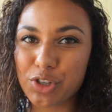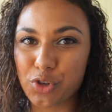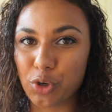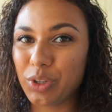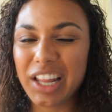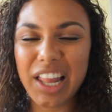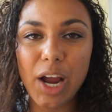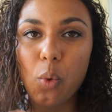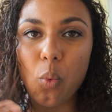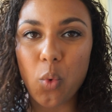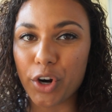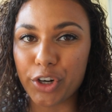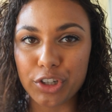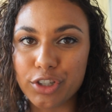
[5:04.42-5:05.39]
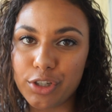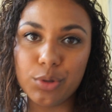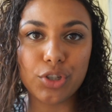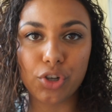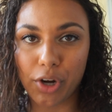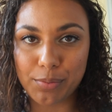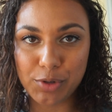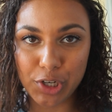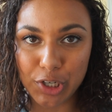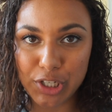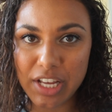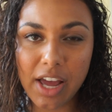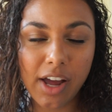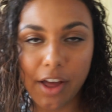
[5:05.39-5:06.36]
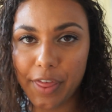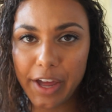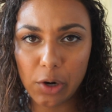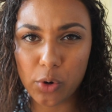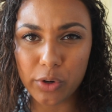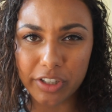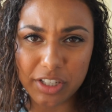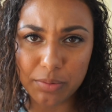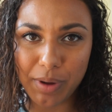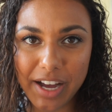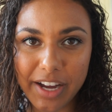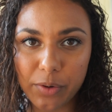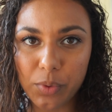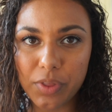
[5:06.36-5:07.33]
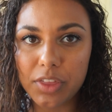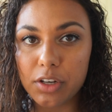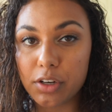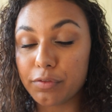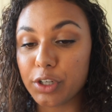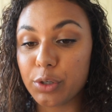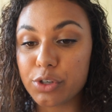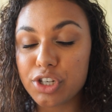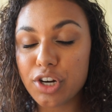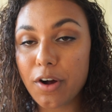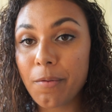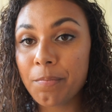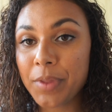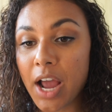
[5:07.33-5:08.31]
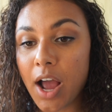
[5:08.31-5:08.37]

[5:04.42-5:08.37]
there's only like 1 or 2 scriptures that correspond with the devotional.